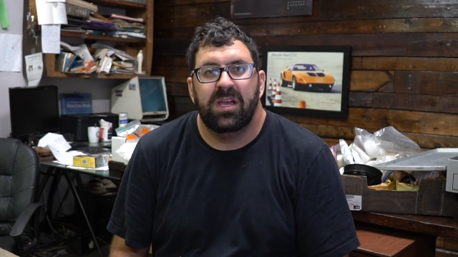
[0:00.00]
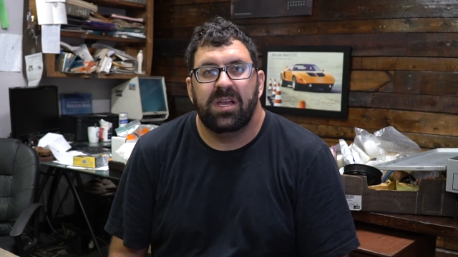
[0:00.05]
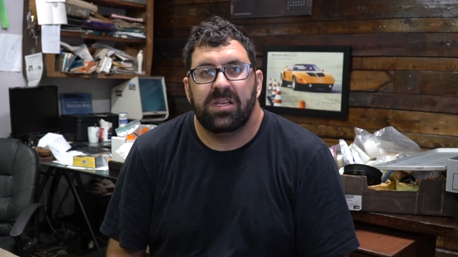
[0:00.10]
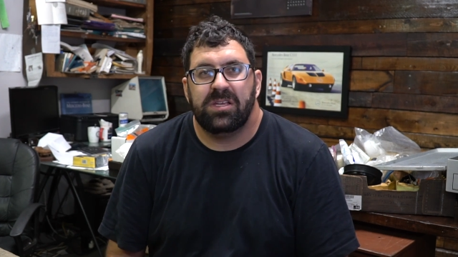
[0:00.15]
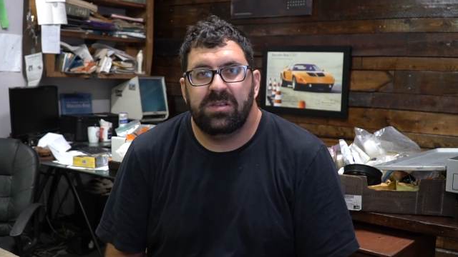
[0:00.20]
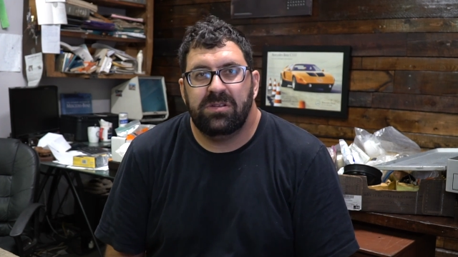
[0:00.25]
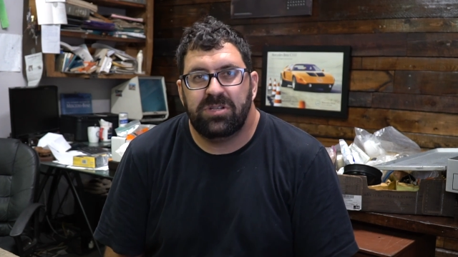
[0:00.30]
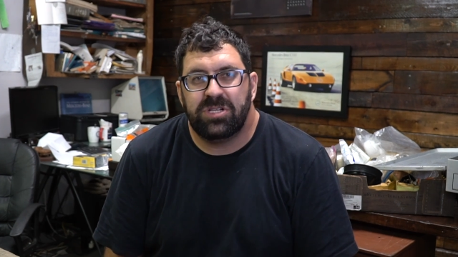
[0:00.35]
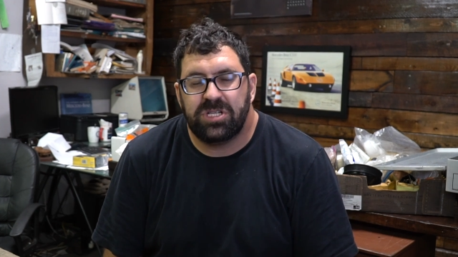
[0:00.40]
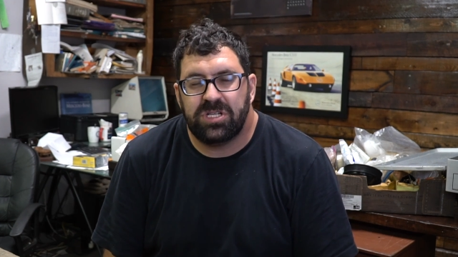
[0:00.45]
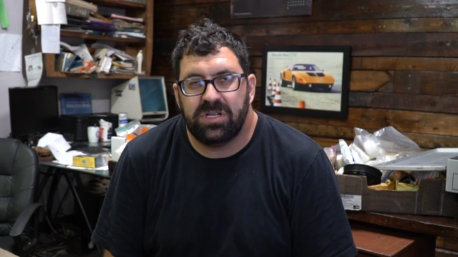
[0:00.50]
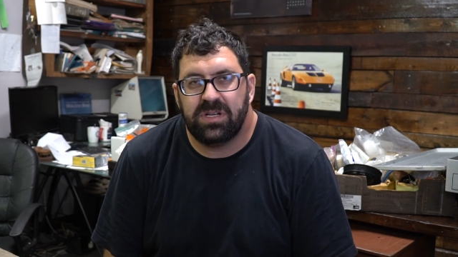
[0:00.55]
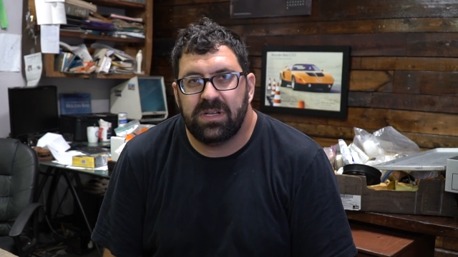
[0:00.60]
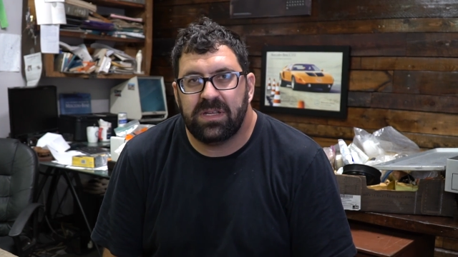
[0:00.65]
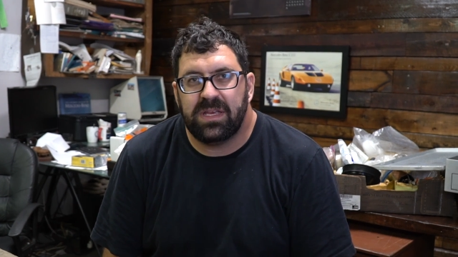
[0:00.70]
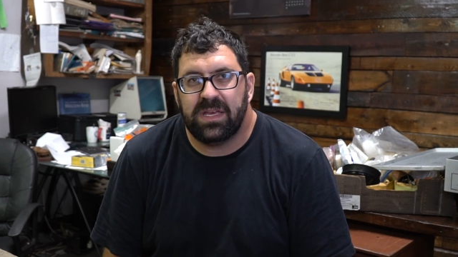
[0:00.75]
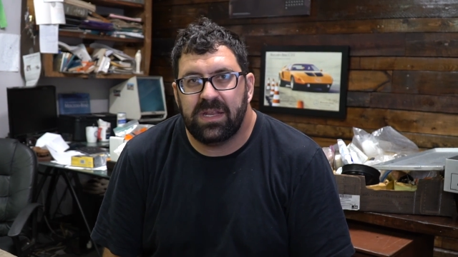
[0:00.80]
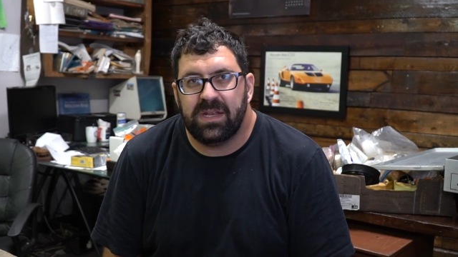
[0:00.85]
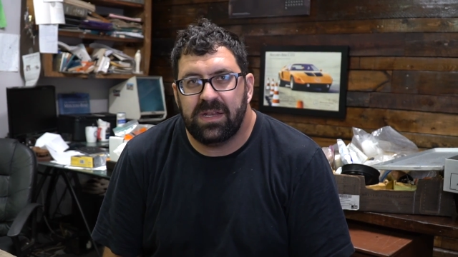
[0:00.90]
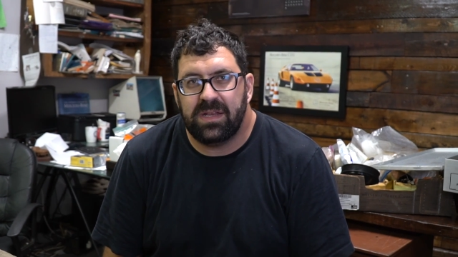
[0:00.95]
you should
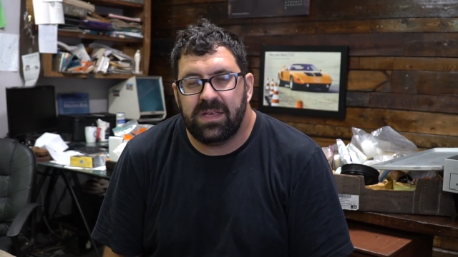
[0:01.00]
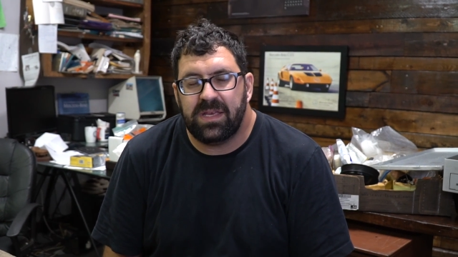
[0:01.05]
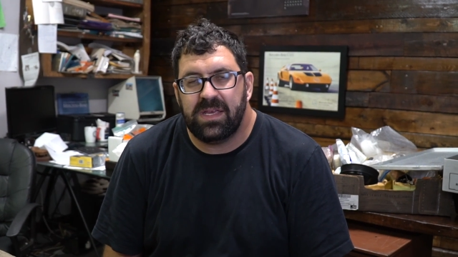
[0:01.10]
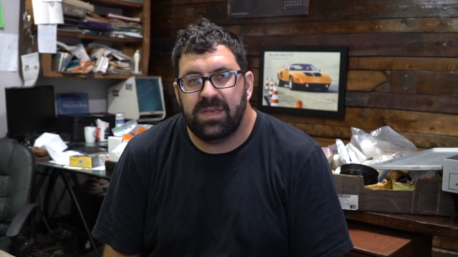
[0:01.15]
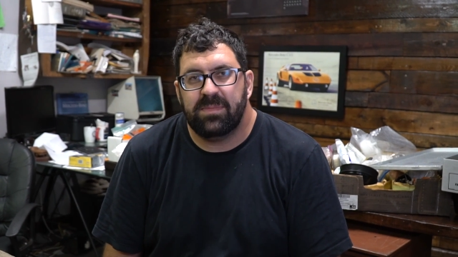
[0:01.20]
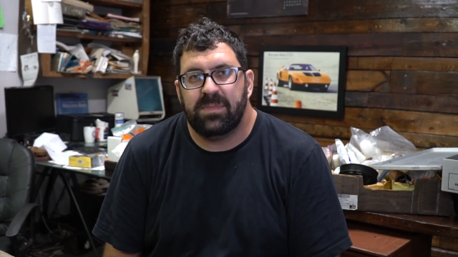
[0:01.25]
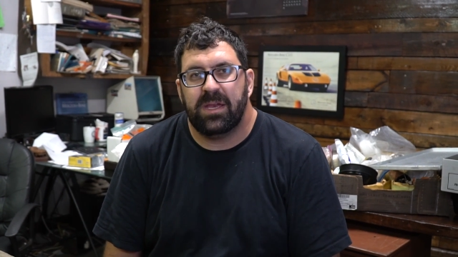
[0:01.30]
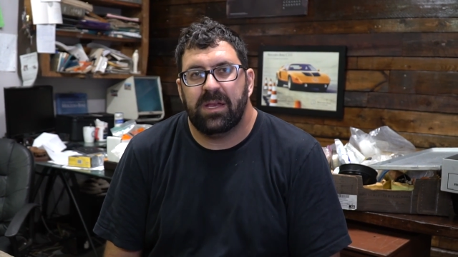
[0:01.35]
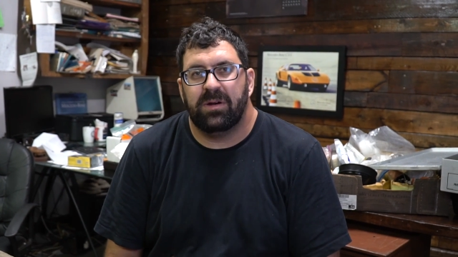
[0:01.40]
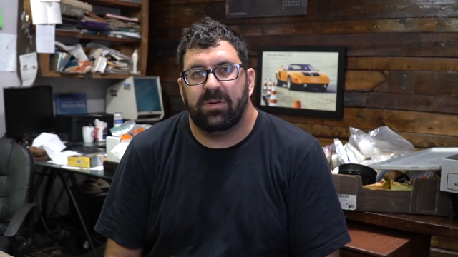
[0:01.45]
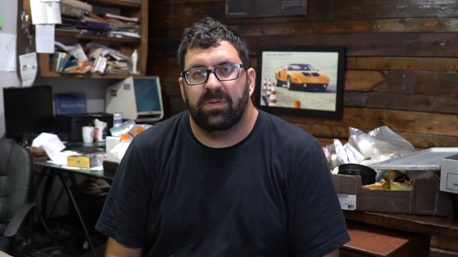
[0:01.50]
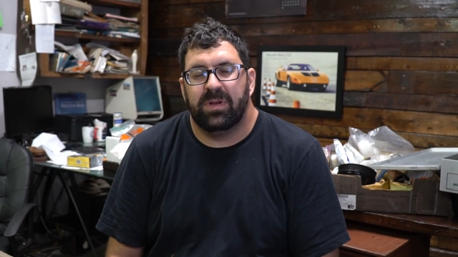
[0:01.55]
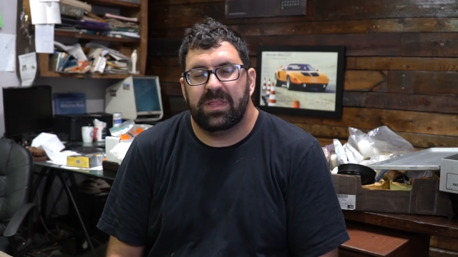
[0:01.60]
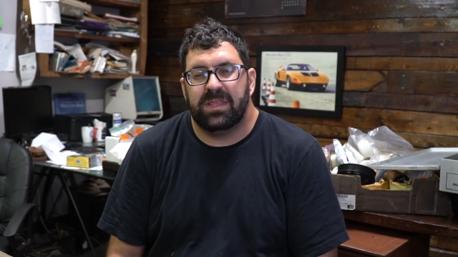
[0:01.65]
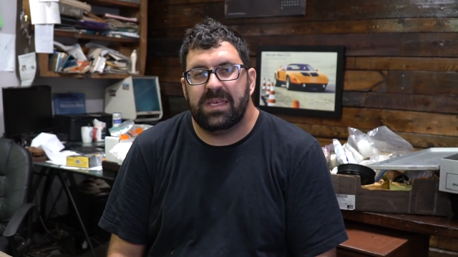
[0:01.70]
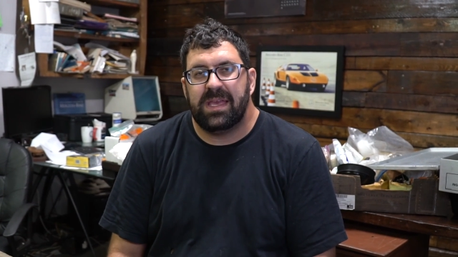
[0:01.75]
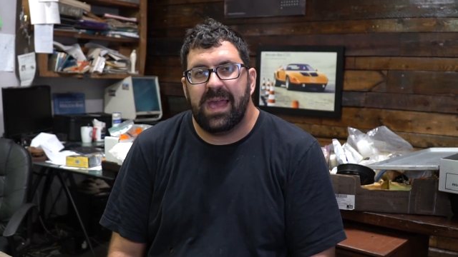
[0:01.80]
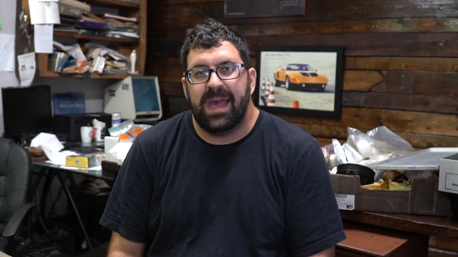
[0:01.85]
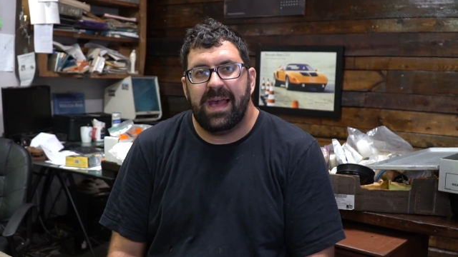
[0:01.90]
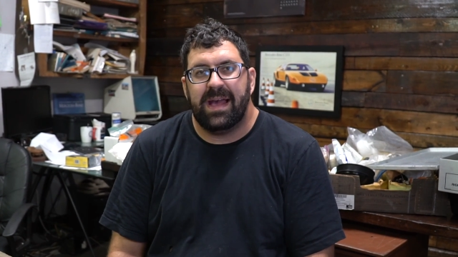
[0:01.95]
get an email with
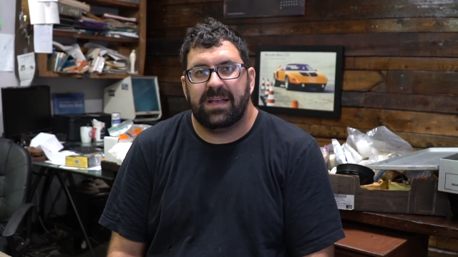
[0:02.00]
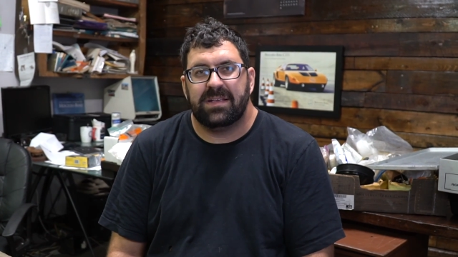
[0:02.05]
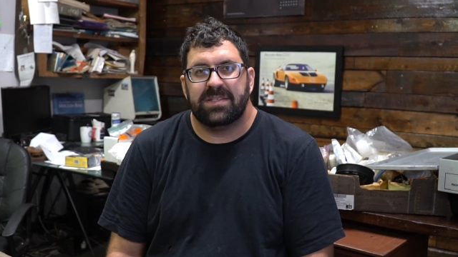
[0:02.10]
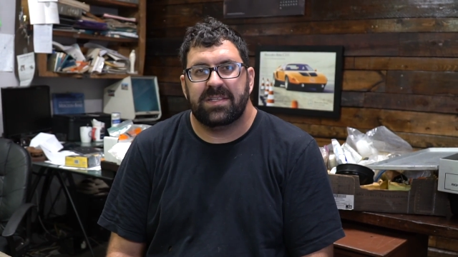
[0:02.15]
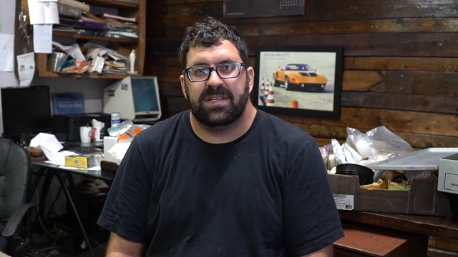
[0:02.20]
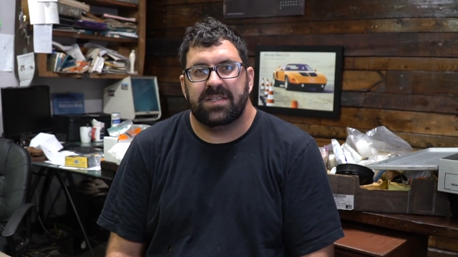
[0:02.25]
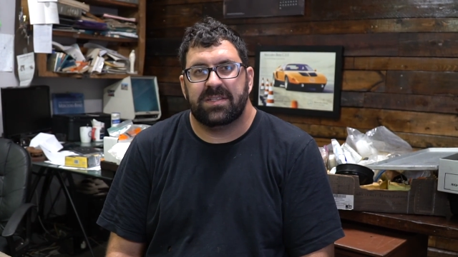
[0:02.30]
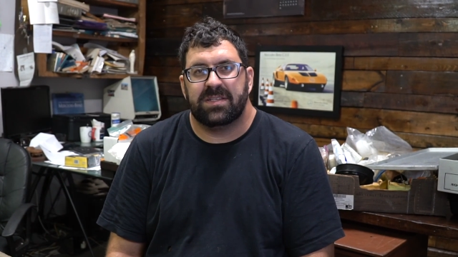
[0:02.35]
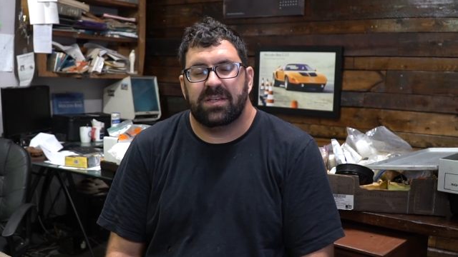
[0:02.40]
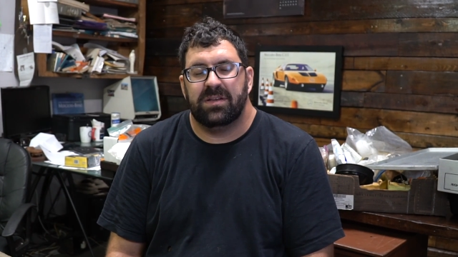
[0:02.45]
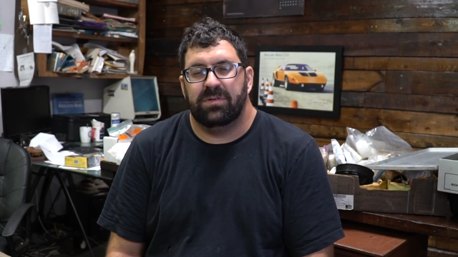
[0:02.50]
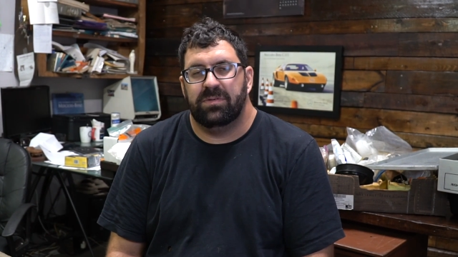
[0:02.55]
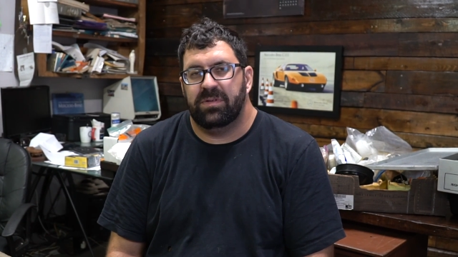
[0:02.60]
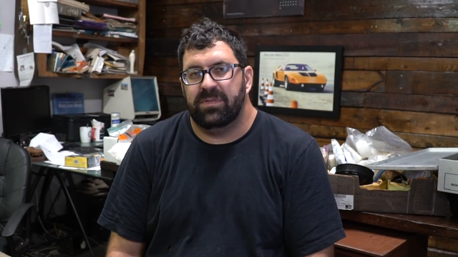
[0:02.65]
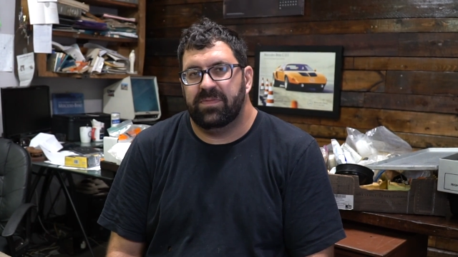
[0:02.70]
the access code.